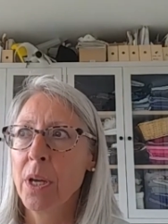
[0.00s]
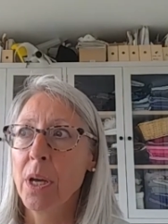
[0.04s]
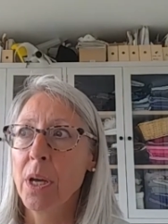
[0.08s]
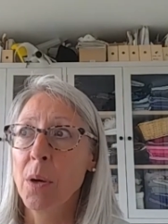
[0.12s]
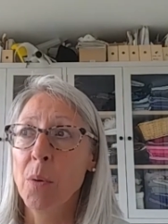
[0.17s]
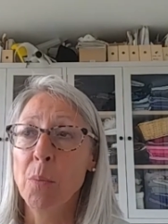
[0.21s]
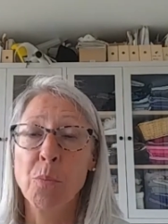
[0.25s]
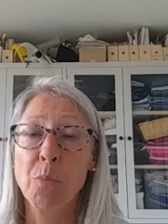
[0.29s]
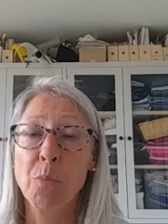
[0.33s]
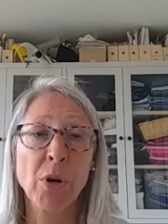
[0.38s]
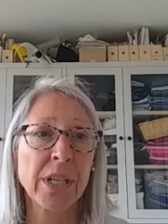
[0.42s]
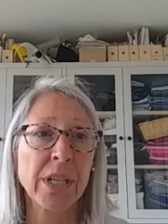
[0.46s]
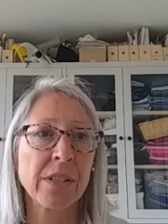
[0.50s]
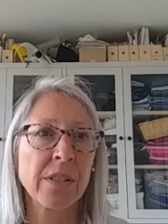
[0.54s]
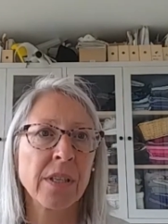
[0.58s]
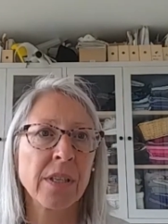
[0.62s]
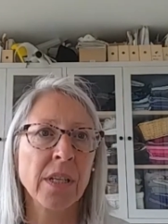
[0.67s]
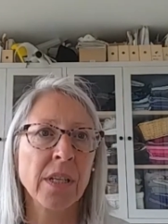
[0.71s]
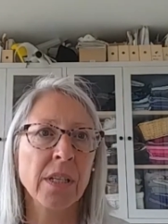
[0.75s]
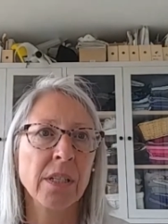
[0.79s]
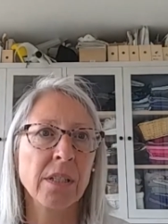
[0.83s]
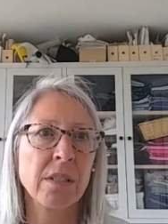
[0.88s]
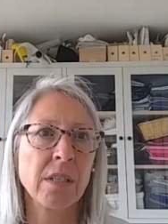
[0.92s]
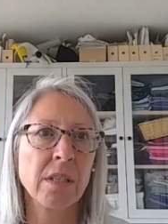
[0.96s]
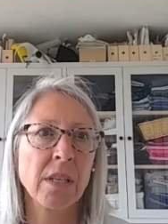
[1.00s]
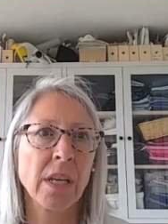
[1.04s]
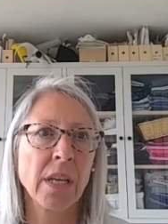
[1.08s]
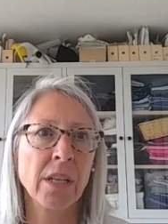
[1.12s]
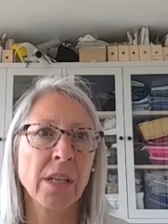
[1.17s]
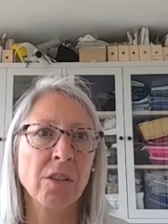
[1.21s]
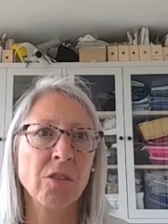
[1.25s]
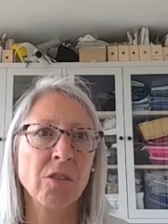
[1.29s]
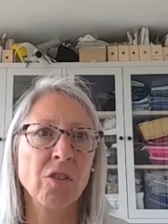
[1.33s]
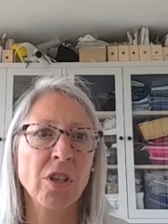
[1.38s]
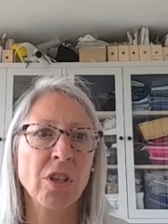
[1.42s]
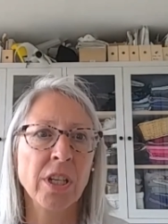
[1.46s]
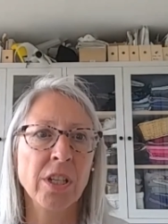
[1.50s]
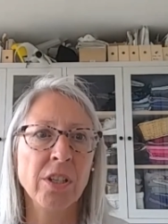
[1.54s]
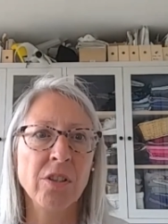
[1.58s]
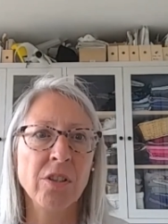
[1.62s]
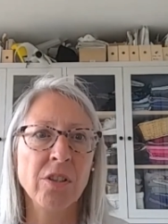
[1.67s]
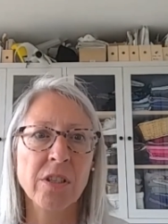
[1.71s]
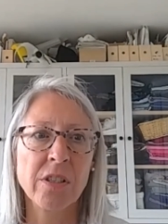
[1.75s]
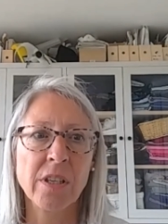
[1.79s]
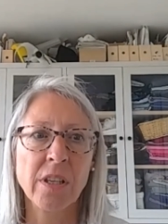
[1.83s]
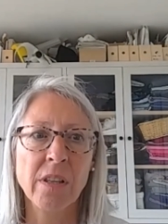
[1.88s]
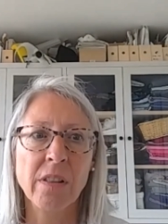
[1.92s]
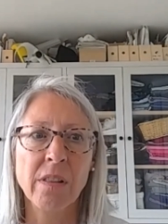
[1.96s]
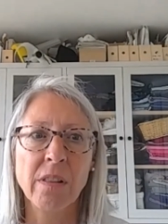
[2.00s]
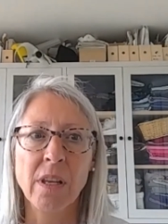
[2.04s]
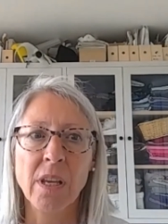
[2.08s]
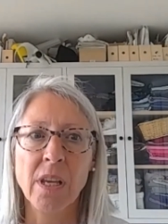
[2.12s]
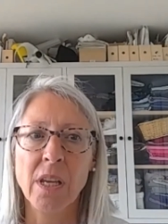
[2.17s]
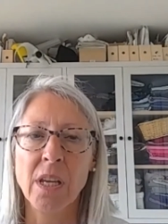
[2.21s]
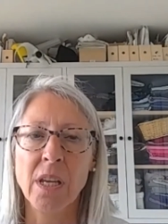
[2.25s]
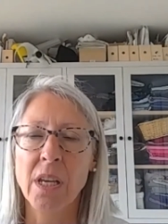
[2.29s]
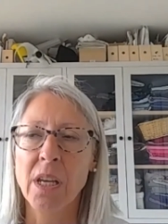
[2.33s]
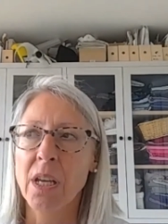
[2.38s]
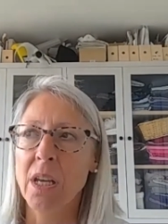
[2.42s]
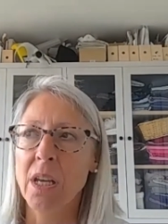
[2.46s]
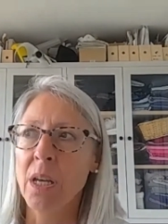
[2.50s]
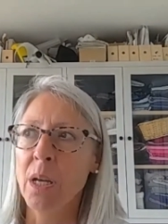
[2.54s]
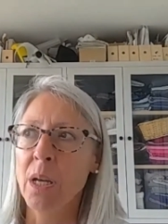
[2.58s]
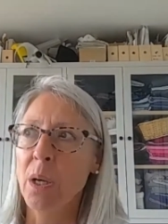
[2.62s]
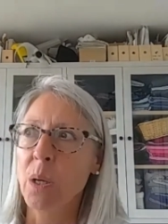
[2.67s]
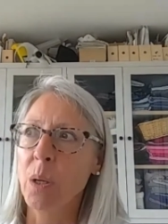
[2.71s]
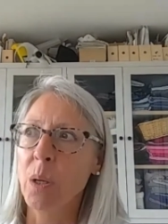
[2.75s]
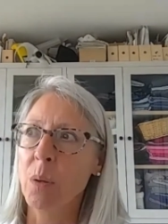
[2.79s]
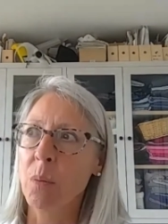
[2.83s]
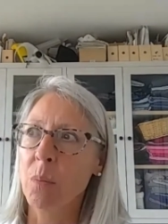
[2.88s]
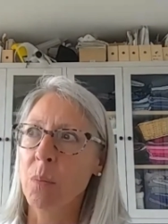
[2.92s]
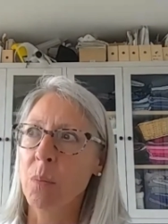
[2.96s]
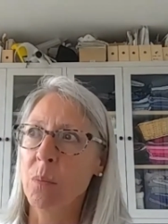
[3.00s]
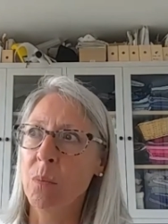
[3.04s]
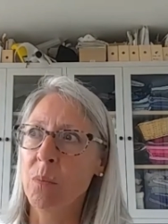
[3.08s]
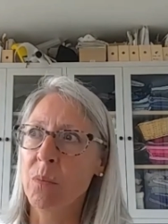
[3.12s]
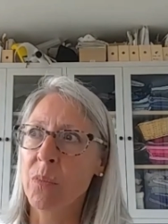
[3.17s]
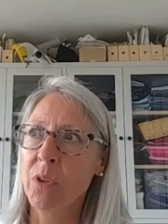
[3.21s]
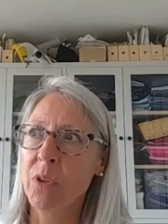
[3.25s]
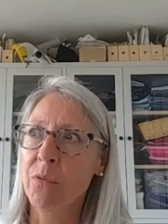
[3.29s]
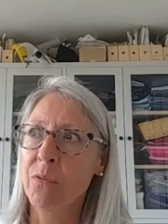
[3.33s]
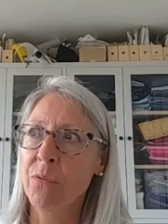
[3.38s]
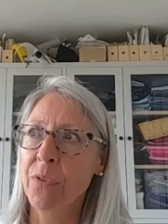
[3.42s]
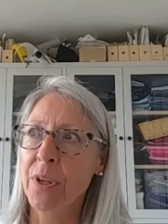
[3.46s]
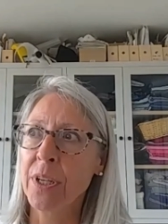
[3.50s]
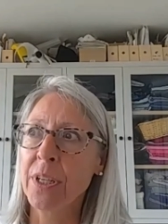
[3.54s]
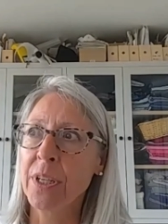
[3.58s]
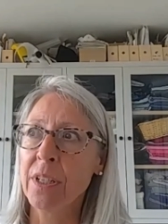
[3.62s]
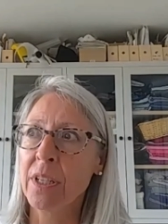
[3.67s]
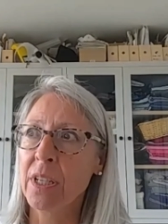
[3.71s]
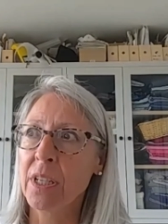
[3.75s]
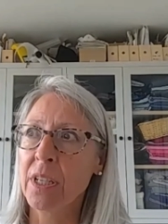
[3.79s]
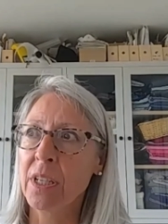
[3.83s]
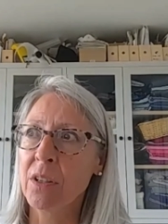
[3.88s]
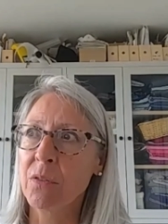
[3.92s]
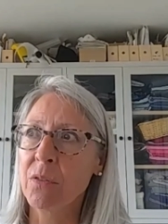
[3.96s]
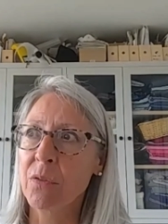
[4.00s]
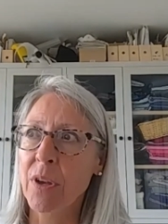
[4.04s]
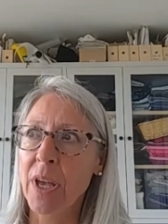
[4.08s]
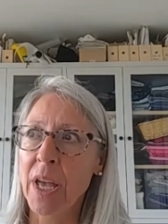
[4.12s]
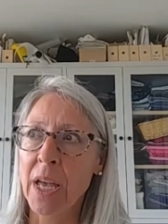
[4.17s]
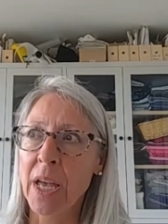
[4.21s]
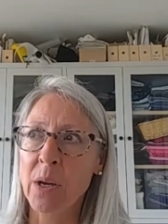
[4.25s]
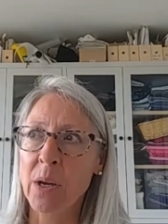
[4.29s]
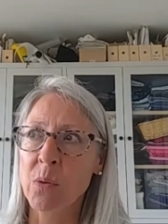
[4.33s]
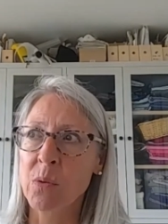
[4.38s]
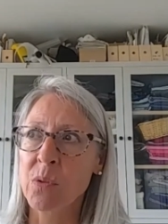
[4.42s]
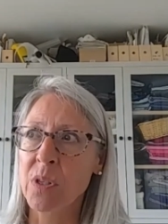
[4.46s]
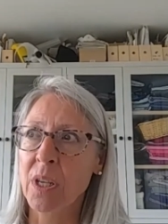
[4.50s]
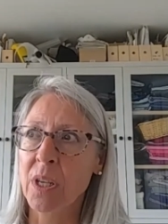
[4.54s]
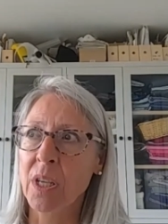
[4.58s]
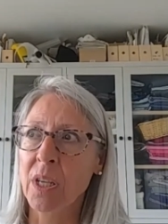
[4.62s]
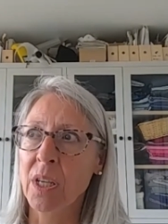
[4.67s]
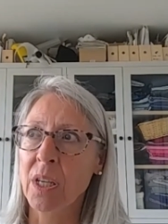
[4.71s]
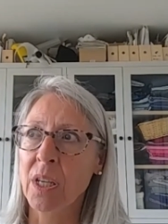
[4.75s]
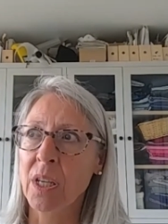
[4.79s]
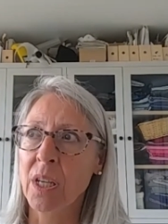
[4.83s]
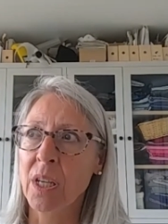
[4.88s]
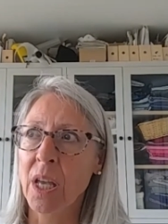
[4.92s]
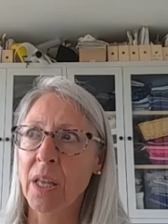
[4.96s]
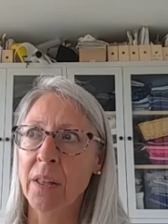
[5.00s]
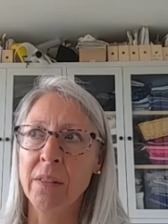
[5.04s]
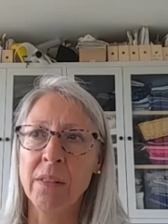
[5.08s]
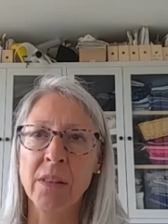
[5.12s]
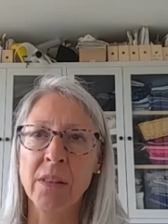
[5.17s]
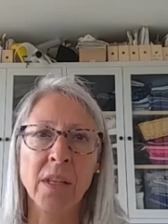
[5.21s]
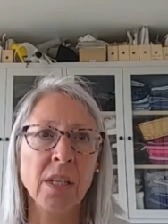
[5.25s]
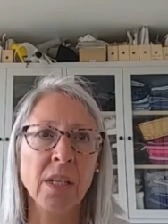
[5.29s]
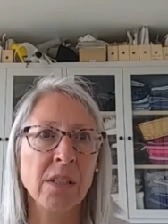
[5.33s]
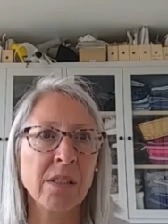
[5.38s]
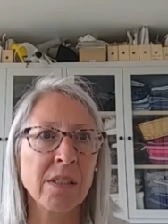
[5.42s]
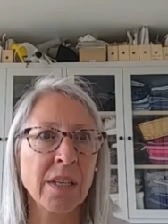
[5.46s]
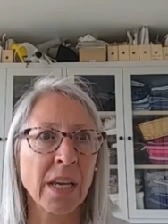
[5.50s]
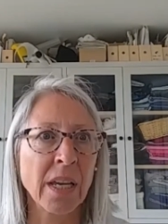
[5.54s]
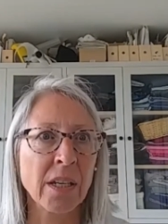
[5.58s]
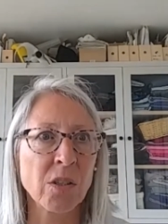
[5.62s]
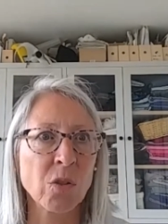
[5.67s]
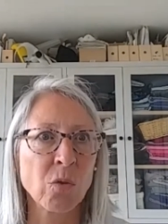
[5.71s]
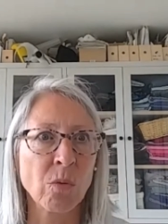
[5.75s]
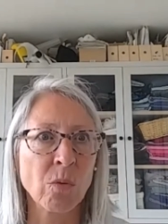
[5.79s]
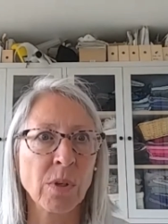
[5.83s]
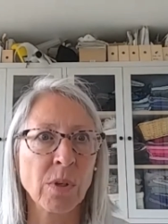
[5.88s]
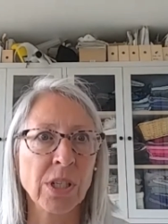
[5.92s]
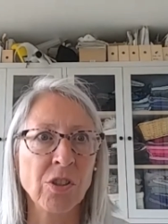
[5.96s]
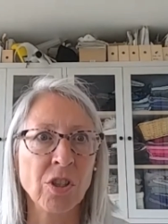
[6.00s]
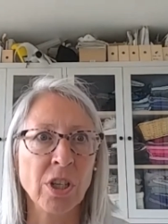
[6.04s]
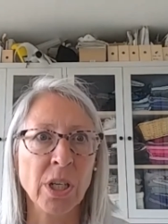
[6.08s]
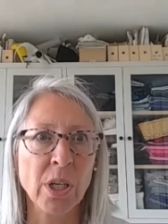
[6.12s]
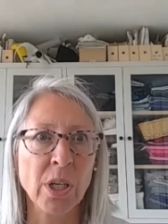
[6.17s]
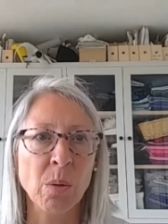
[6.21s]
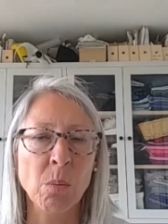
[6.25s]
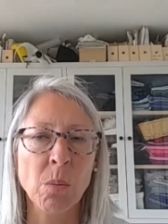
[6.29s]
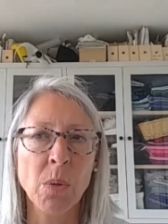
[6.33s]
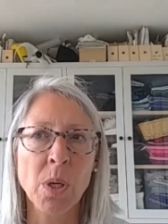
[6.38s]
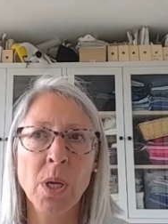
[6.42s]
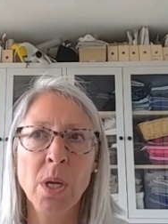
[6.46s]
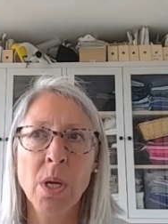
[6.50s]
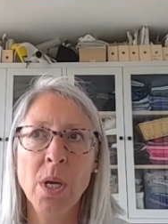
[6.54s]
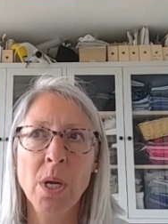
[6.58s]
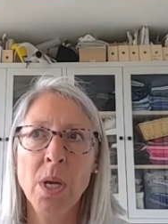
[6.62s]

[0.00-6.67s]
Brexit and changes in the funding of housing and the tax regime,